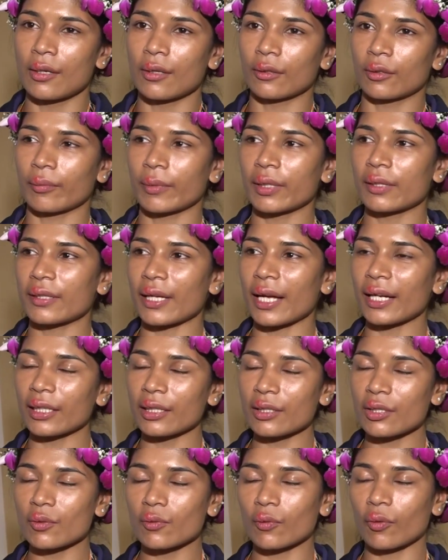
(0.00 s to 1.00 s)
So my
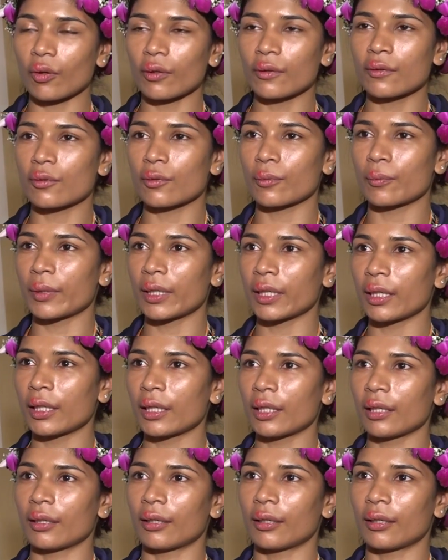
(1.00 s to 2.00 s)
strategy was to
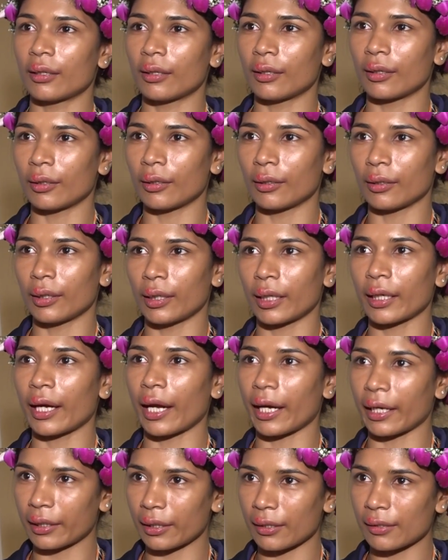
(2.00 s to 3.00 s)
be
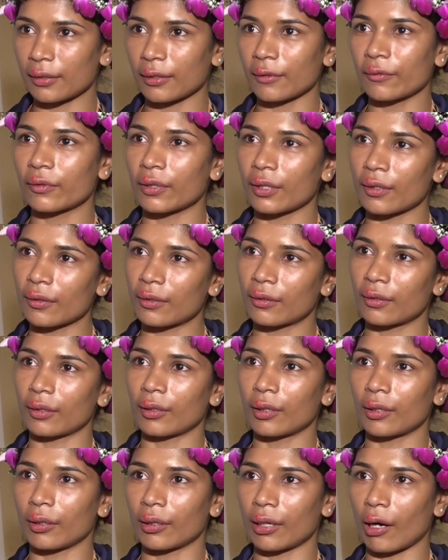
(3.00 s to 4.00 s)
aggressive since
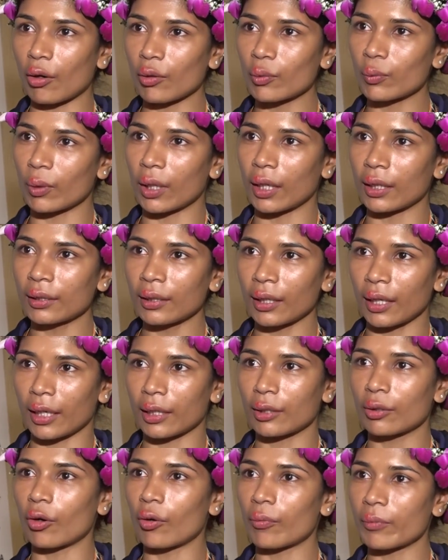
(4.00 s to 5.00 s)
round one
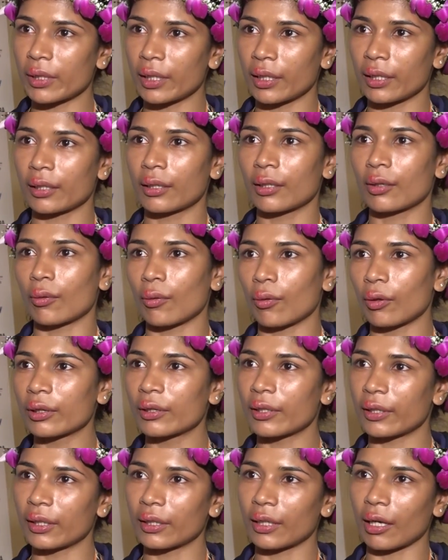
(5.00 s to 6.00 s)
and dominate the whole
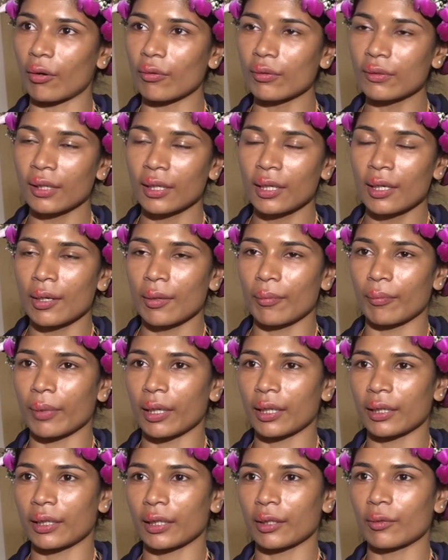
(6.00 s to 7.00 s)
three rounds.
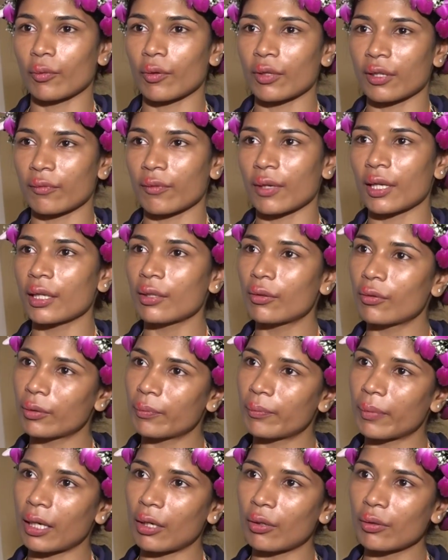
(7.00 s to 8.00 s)
But it was a very
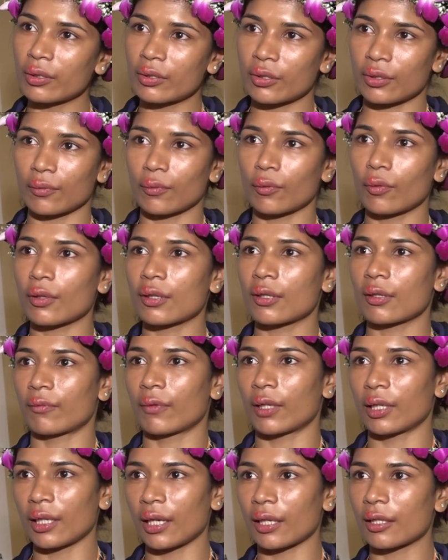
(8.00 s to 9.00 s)
good bout. She was
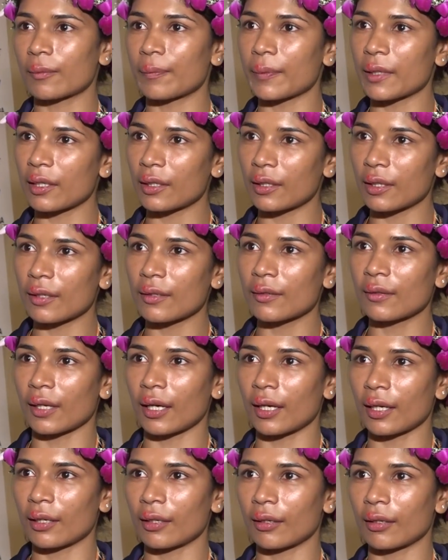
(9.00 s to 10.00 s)
very experienced
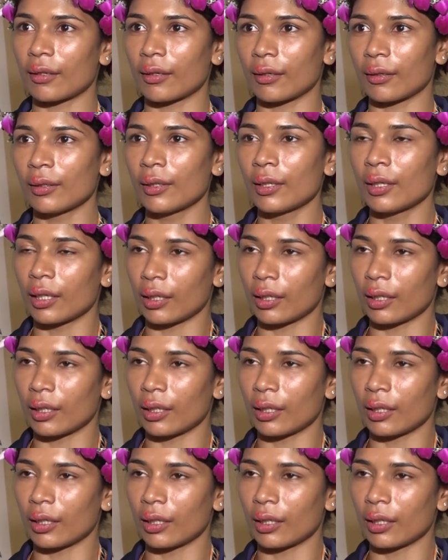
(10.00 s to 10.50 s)
and a